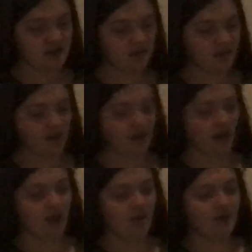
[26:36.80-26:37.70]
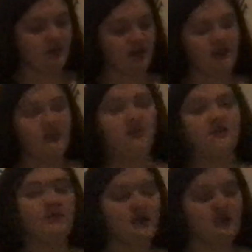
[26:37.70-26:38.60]
week, I would like
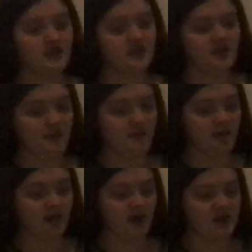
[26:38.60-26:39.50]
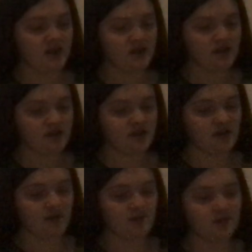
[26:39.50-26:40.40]
you to memorize
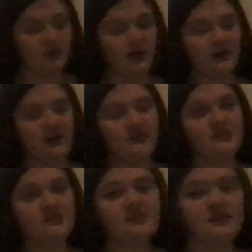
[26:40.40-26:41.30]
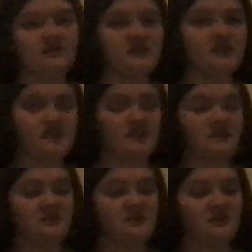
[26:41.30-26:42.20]
Psalms 117
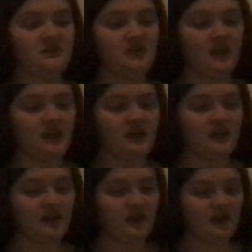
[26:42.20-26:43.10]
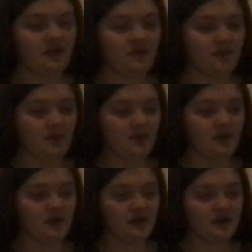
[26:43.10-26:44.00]
so you can
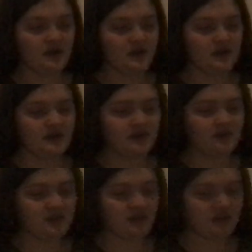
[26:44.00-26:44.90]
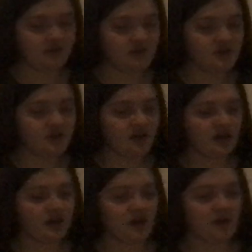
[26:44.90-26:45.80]
remember to be thankful to
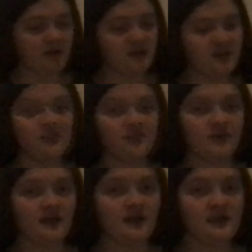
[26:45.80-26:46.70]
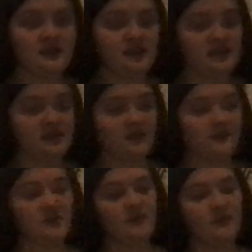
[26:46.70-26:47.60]
God. And make sure to join us next time
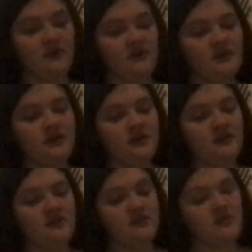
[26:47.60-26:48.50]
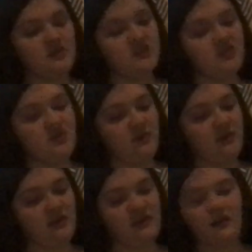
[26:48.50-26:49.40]
to learn about so much to
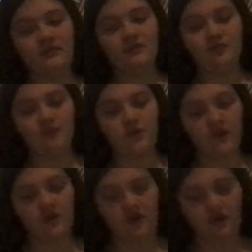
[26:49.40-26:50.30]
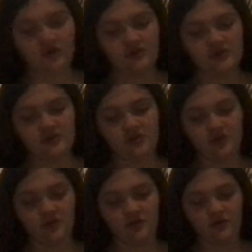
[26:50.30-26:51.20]
be thankful for.
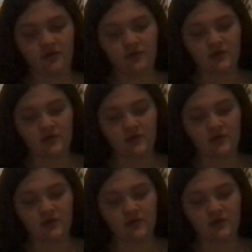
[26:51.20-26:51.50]
Also,